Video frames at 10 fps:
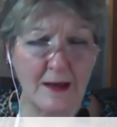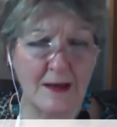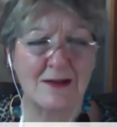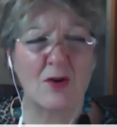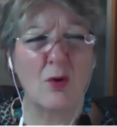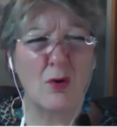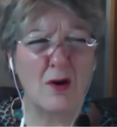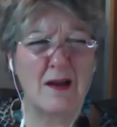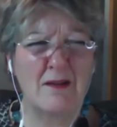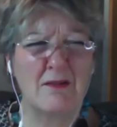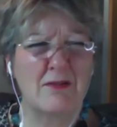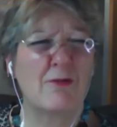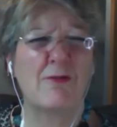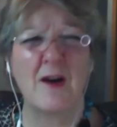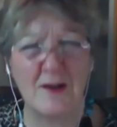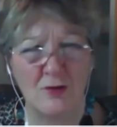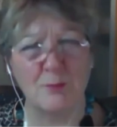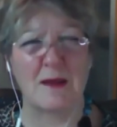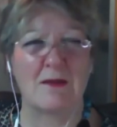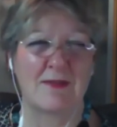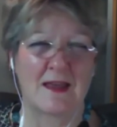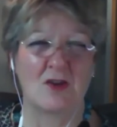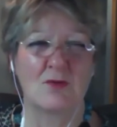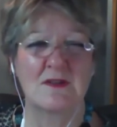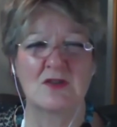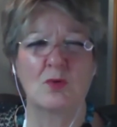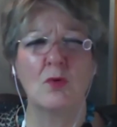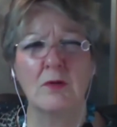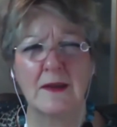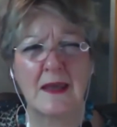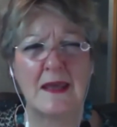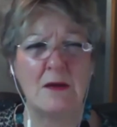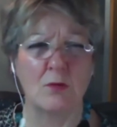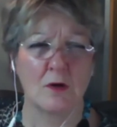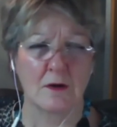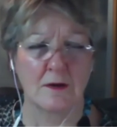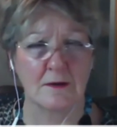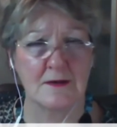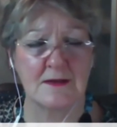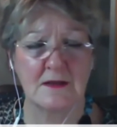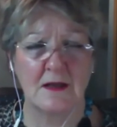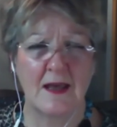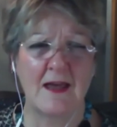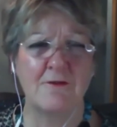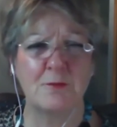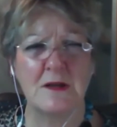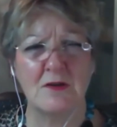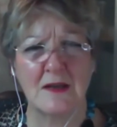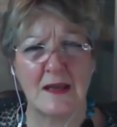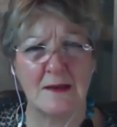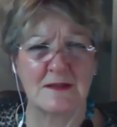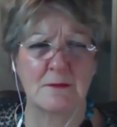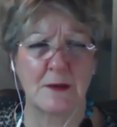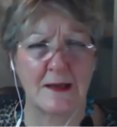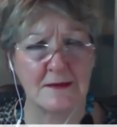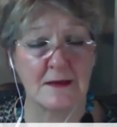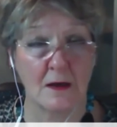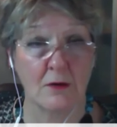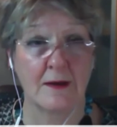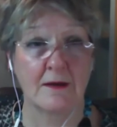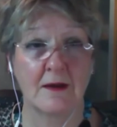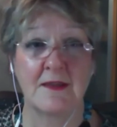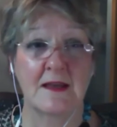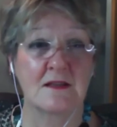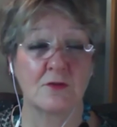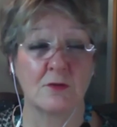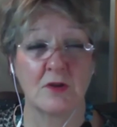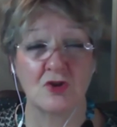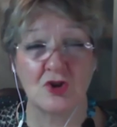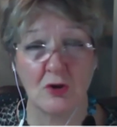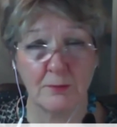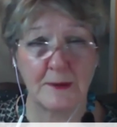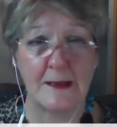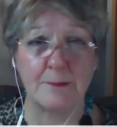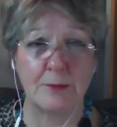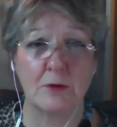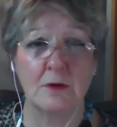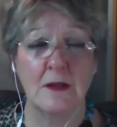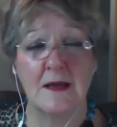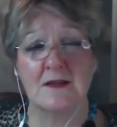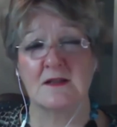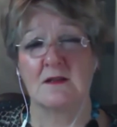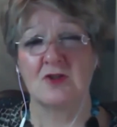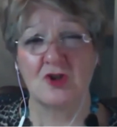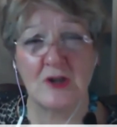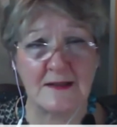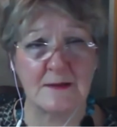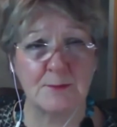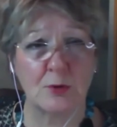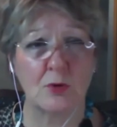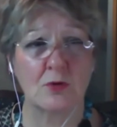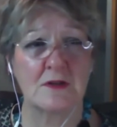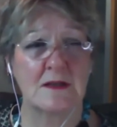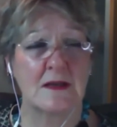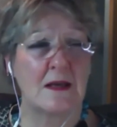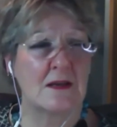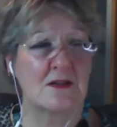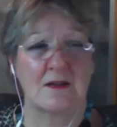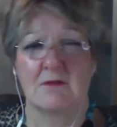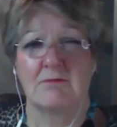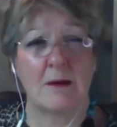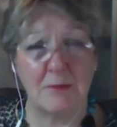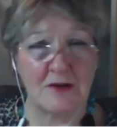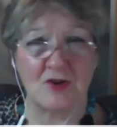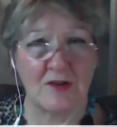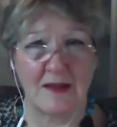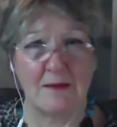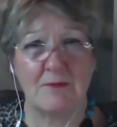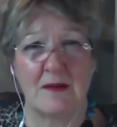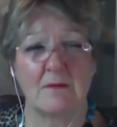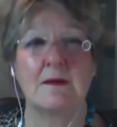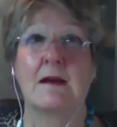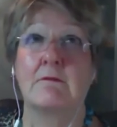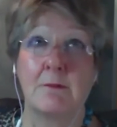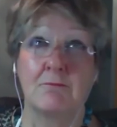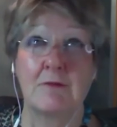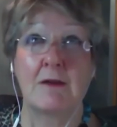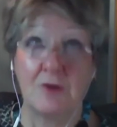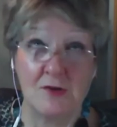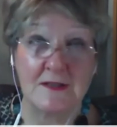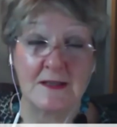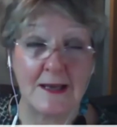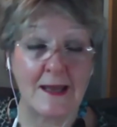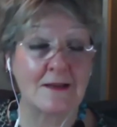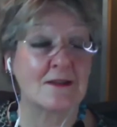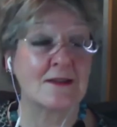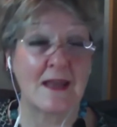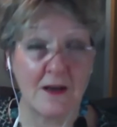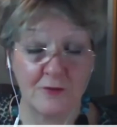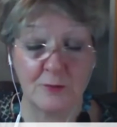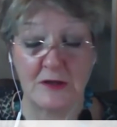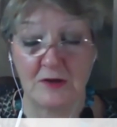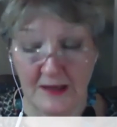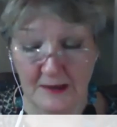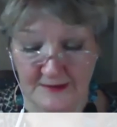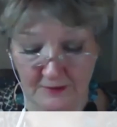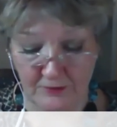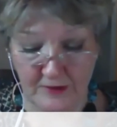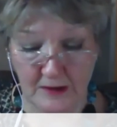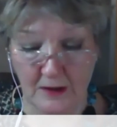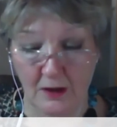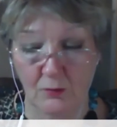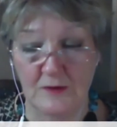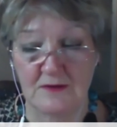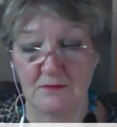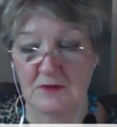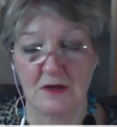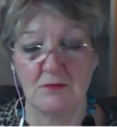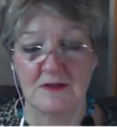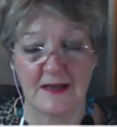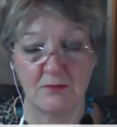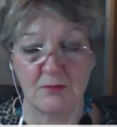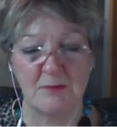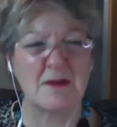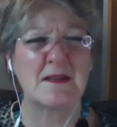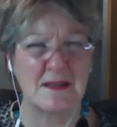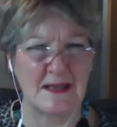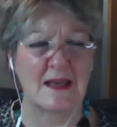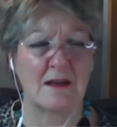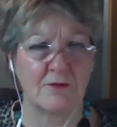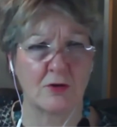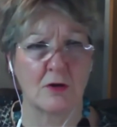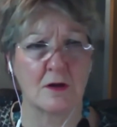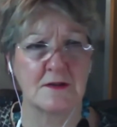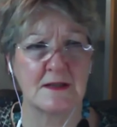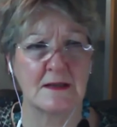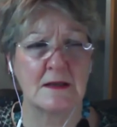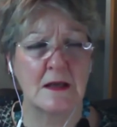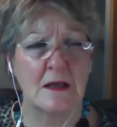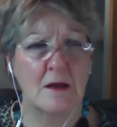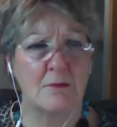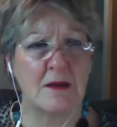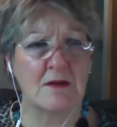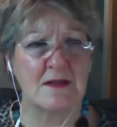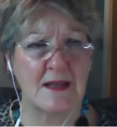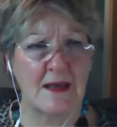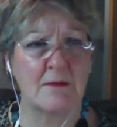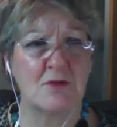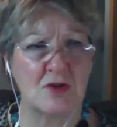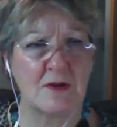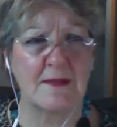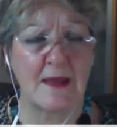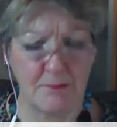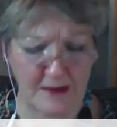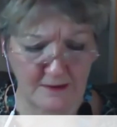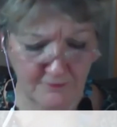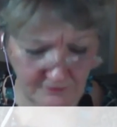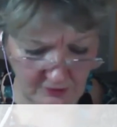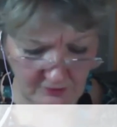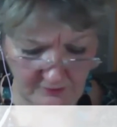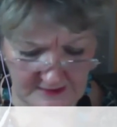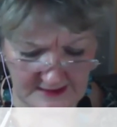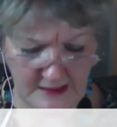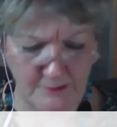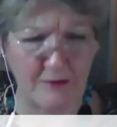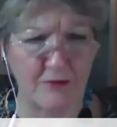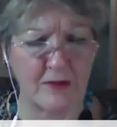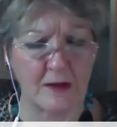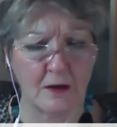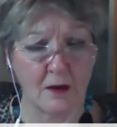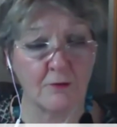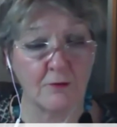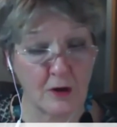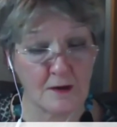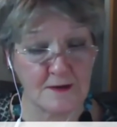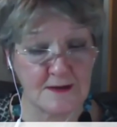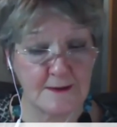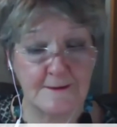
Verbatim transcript: and the final big thank you is to all the key workers everybody who keeps the place going and that's from the shop people to the transport to the rubbish the now refuse collectors everybody who keeps everything going we don't take we mustn't take it for granted because they're doing their bit for to keep everything going for us